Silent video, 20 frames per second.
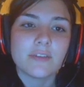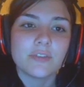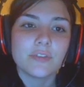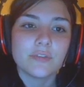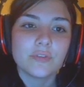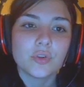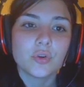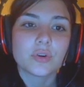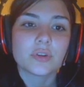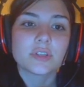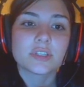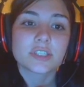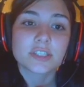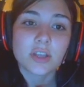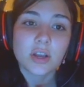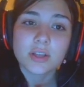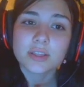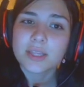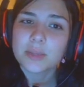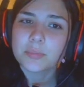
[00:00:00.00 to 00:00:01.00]
the floor, the
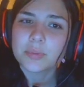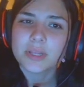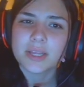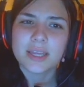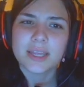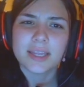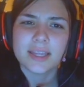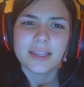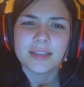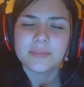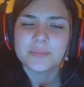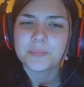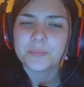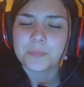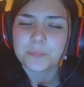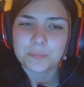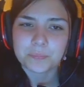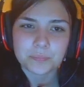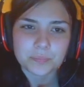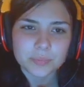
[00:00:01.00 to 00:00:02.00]
song they play,
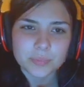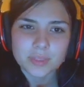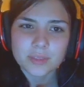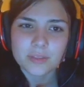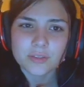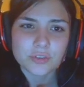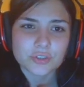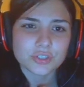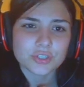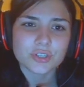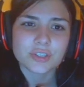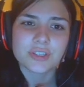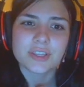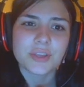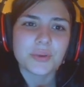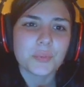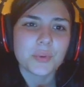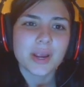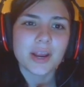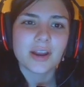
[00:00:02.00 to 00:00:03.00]
the shirt they
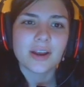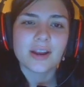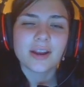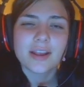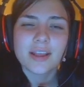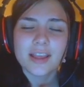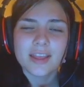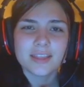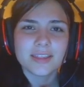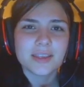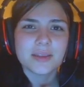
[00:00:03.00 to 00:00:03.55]
wear, and the